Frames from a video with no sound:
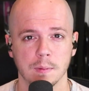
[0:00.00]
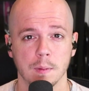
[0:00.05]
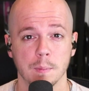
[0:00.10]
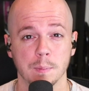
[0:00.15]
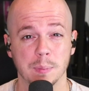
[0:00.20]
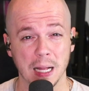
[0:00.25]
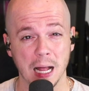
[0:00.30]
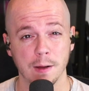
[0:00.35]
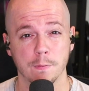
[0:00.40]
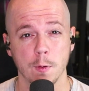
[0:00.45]

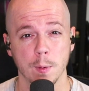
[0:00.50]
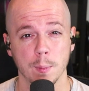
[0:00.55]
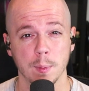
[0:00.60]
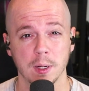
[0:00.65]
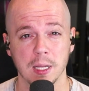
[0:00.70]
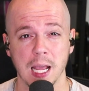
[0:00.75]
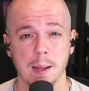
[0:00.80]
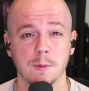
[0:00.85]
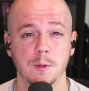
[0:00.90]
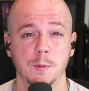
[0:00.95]
Platformer
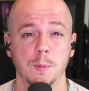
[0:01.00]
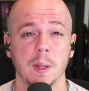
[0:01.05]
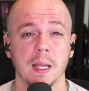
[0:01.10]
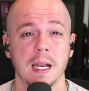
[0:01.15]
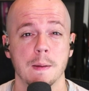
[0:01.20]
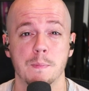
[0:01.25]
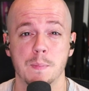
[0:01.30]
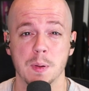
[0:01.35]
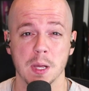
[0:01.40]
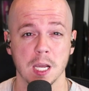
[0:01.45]
games played
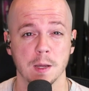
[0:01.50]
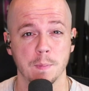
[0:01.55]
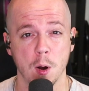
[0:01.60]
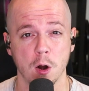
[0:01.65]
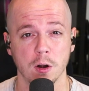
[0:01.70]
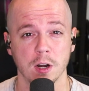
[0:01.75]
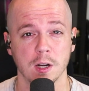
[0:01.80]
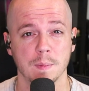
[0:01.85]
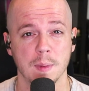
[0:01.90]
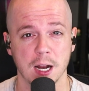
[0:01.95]
a big
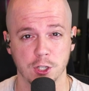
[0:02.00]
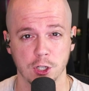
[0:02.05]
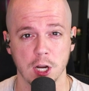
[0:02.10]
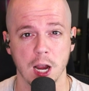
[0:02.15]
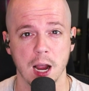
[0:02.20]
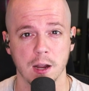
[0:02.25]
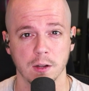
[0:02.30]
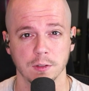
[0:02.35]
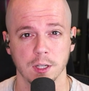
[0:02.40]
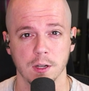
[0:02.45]
part in my
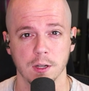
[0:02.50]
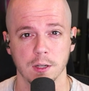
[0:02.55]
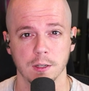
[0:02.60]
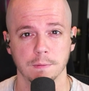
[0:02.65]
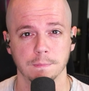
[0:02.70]
childhood.